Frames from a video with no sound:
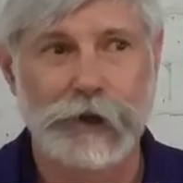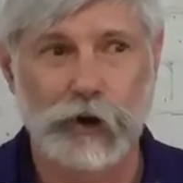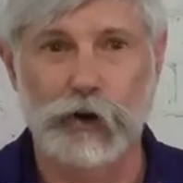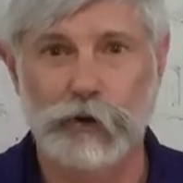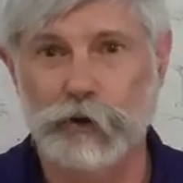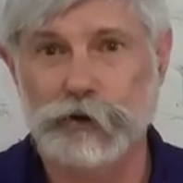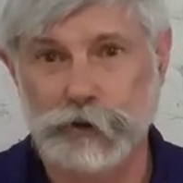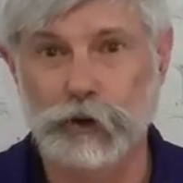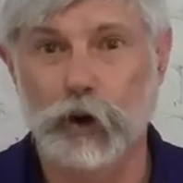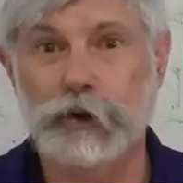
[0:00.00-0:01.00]
another
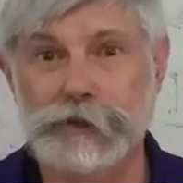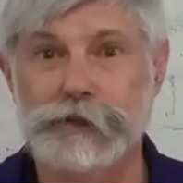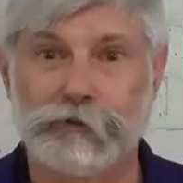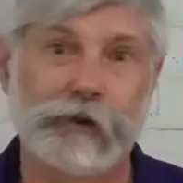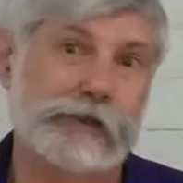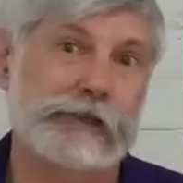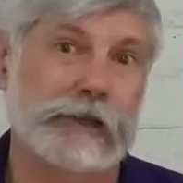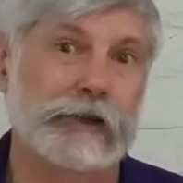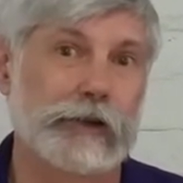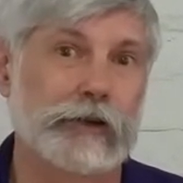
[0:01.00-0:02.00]
locus of
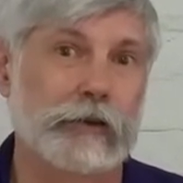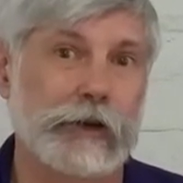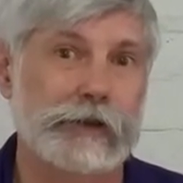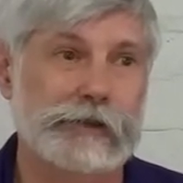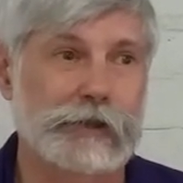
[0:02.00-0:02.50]
fencing in the U.S.